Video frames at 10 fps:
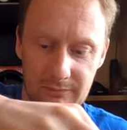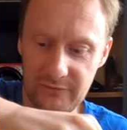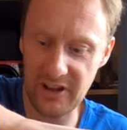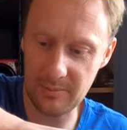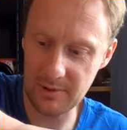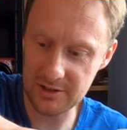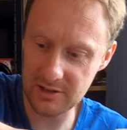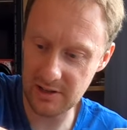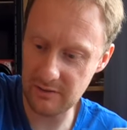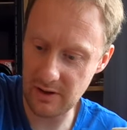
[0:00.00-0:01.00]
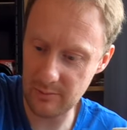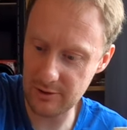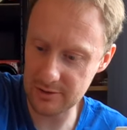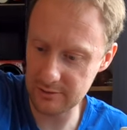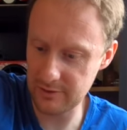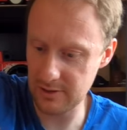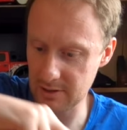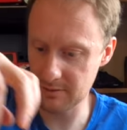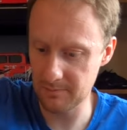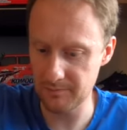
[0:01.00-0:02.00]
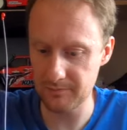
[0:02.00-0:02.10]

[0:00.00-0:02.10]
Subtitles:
Very plasticky, very brittle feeling.